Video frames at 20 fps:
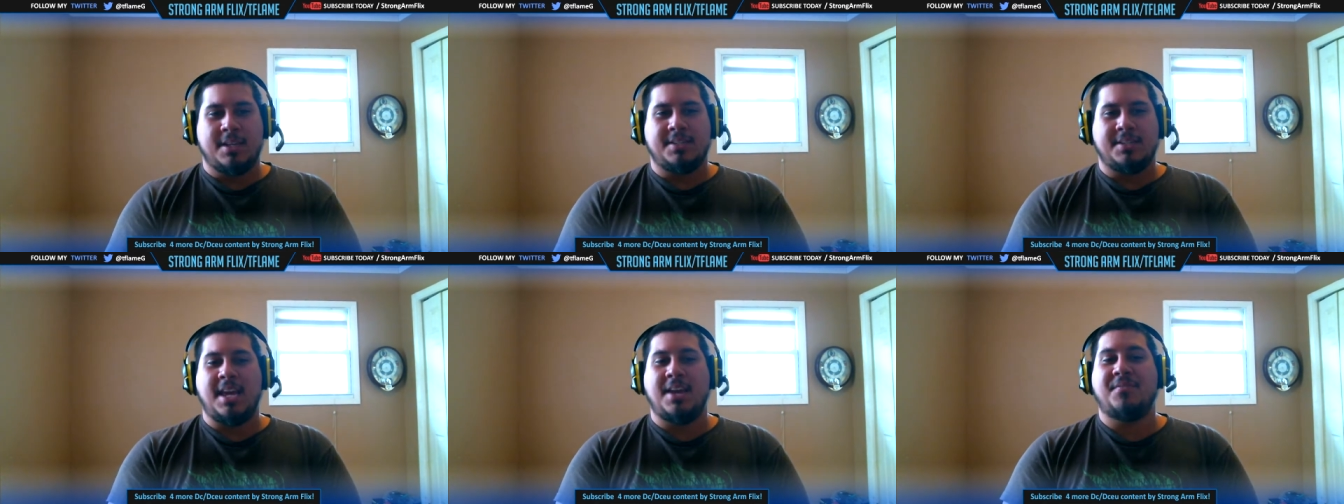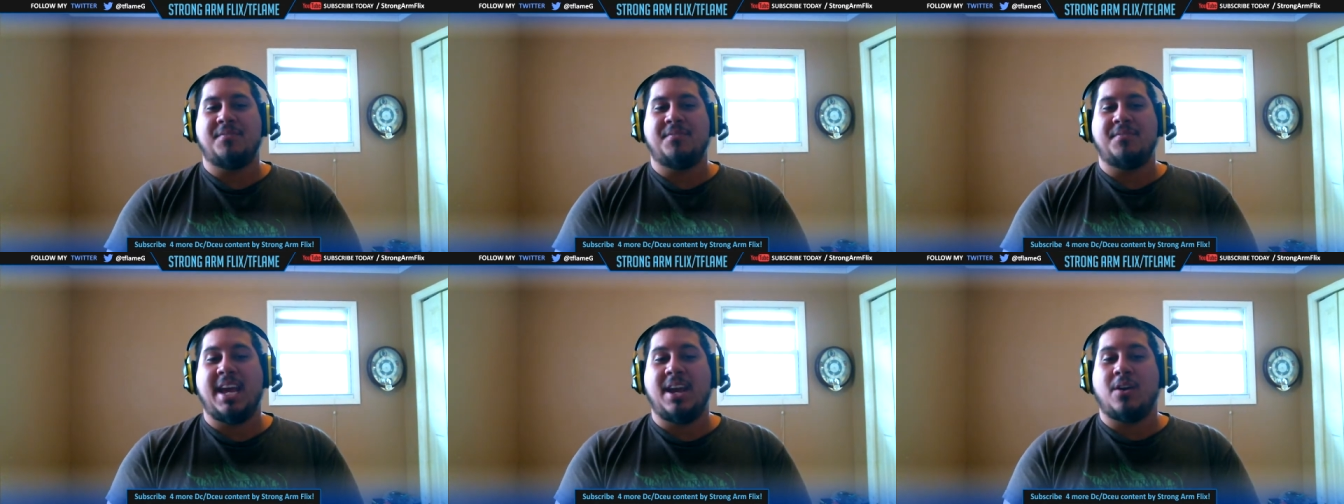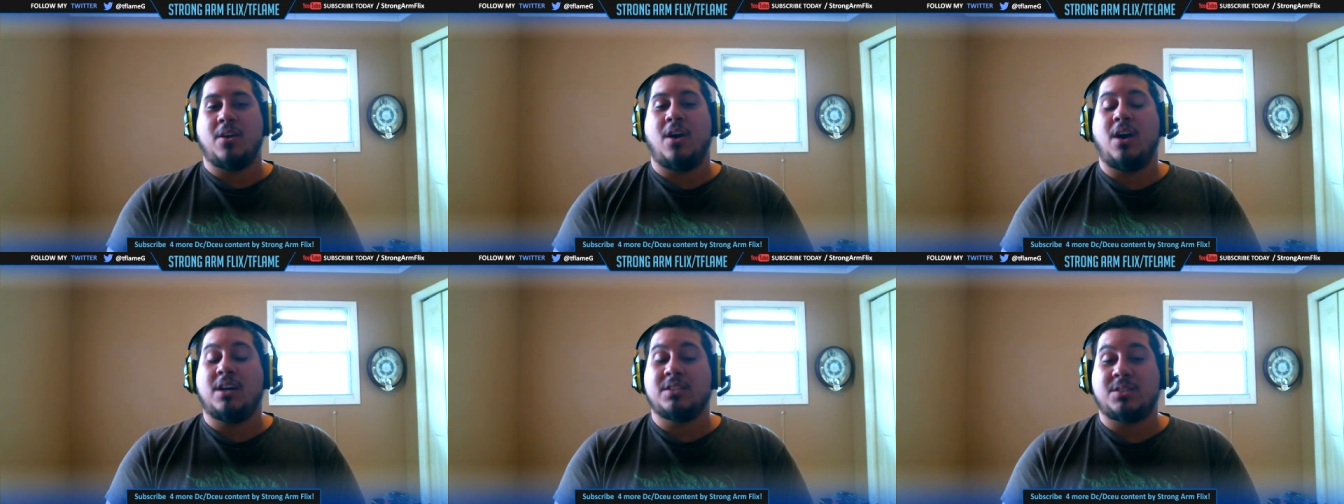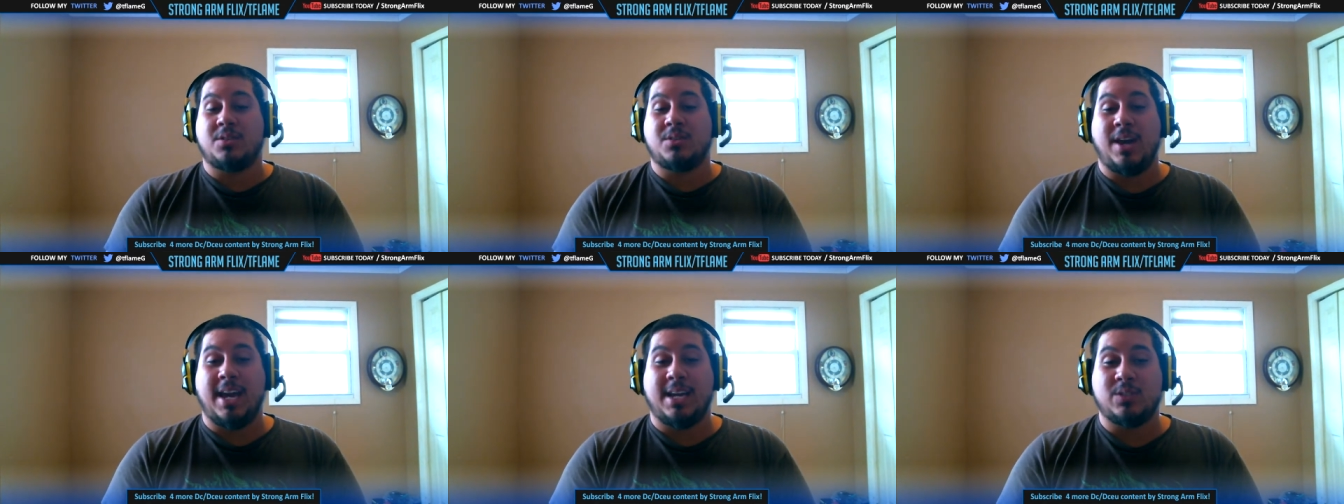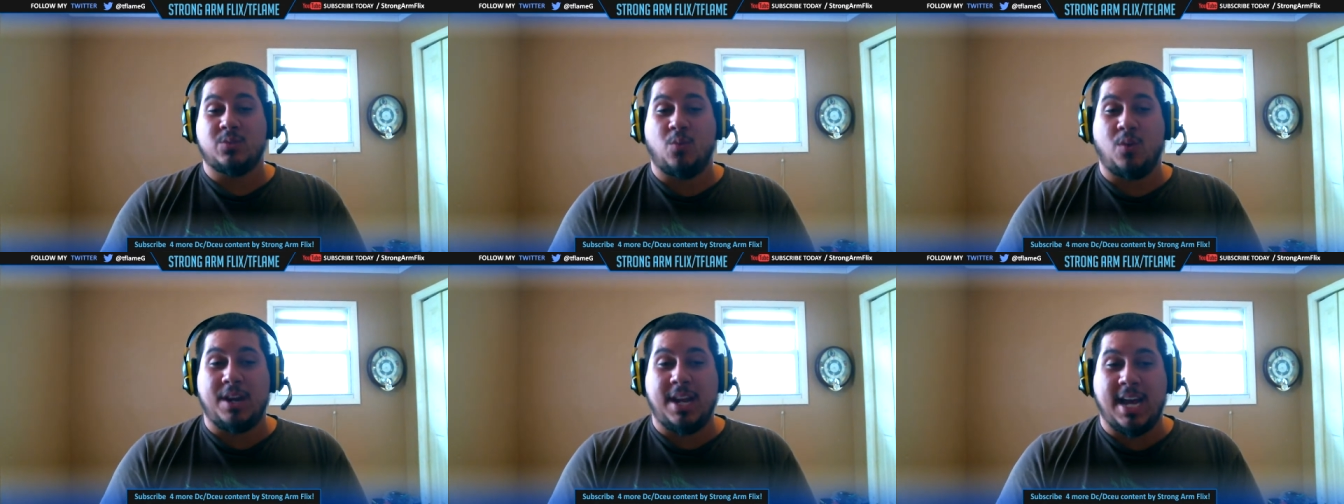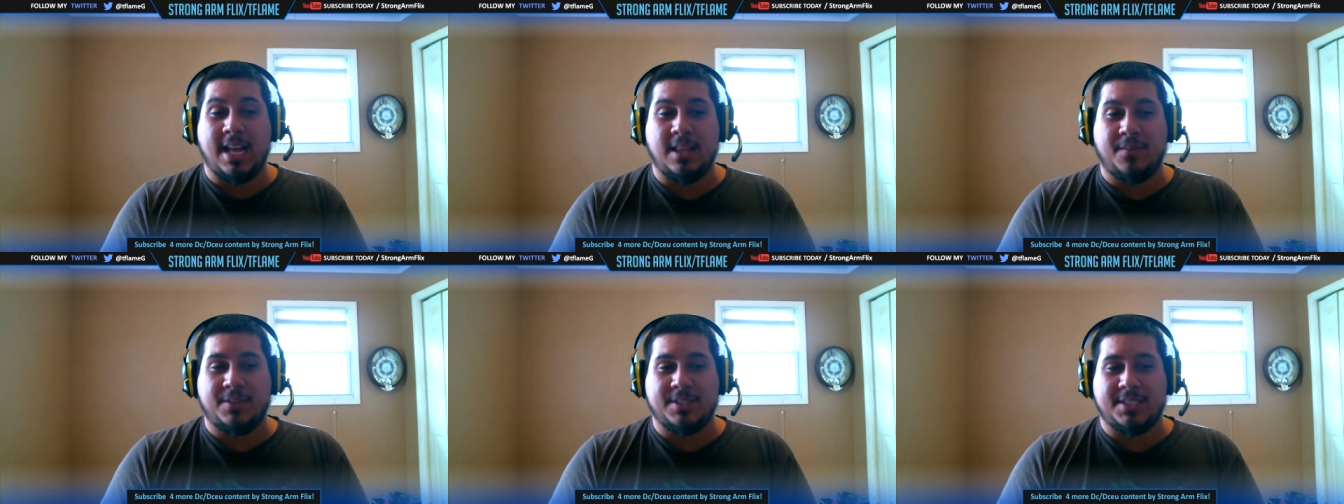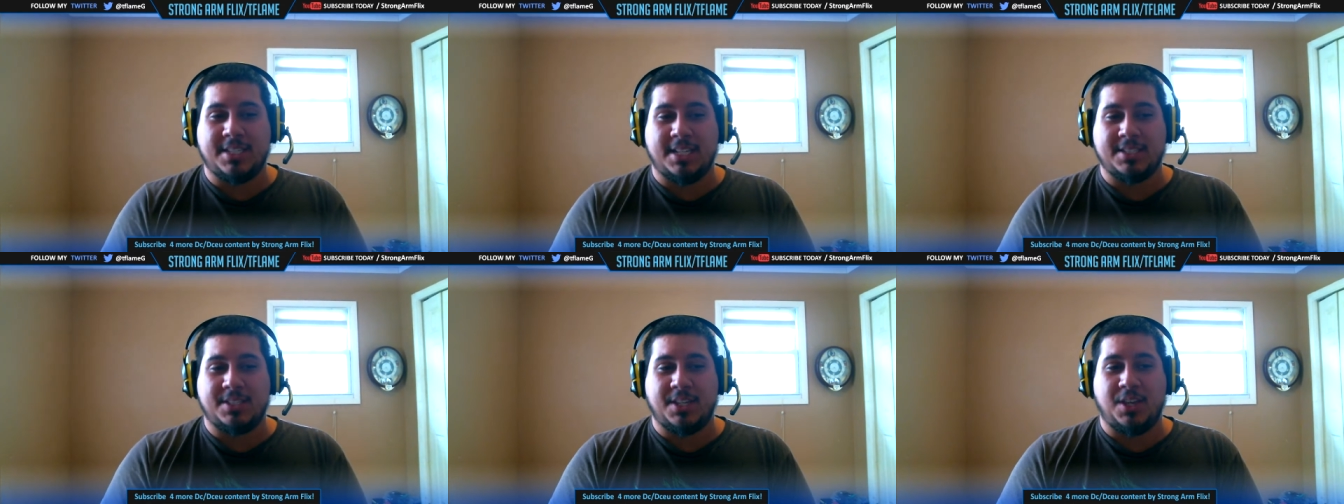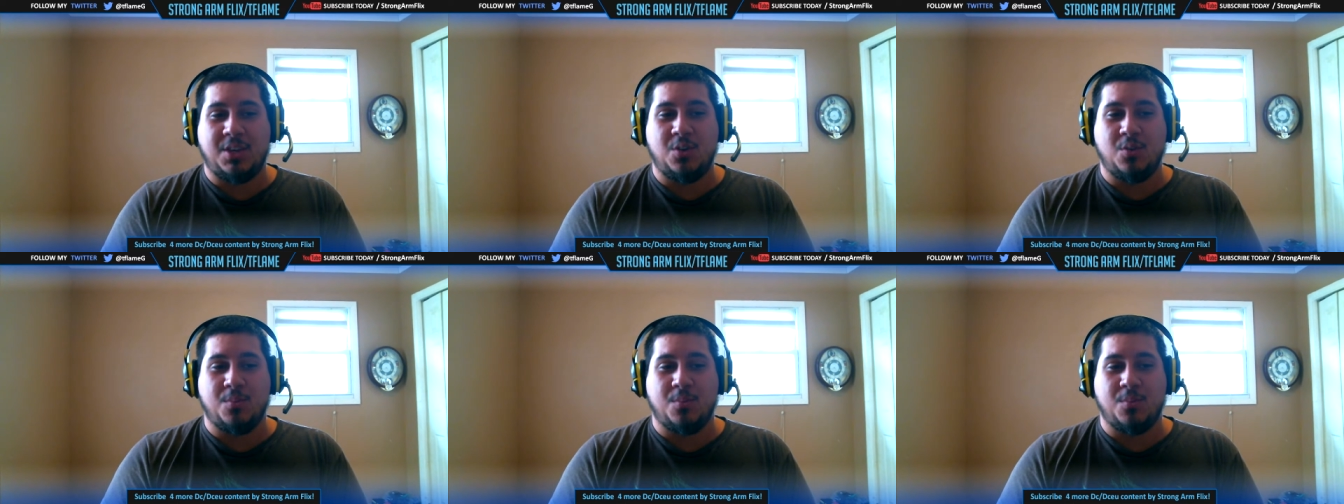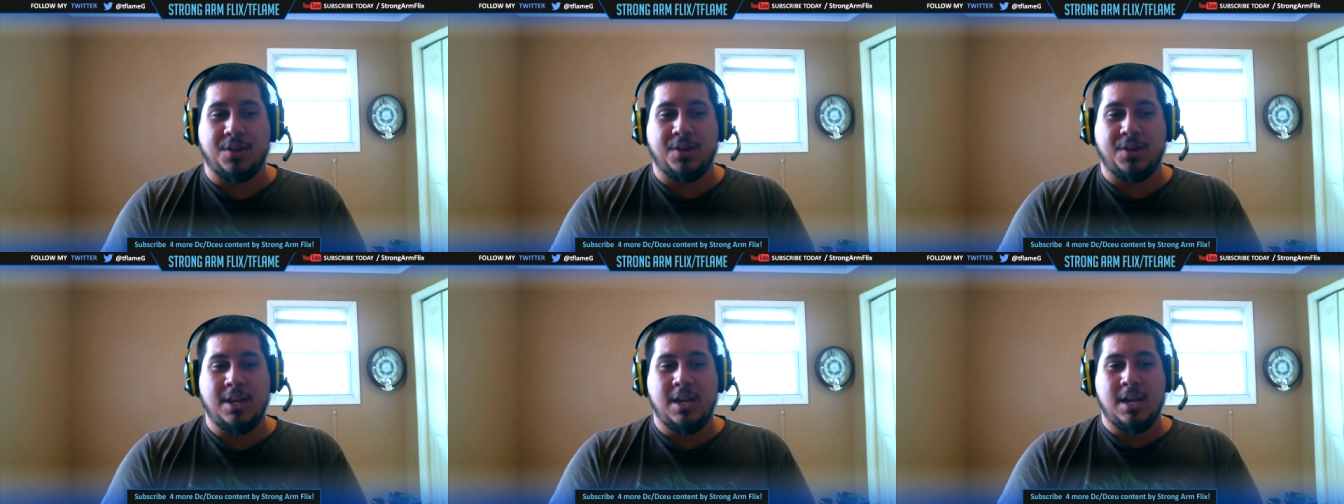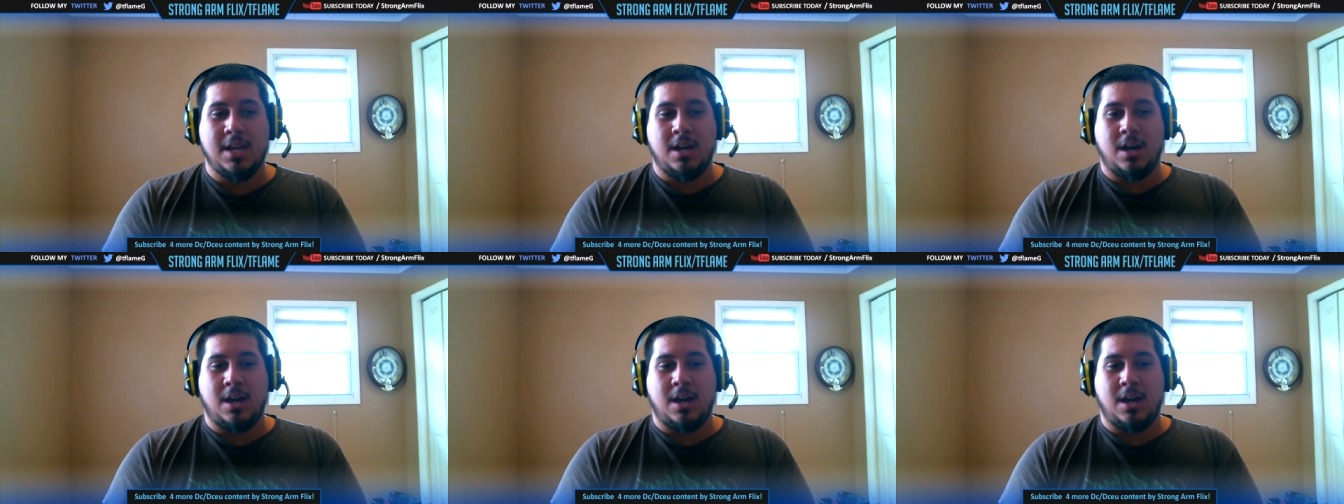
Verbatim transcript: David Ayer also has one hell of a sense of humor.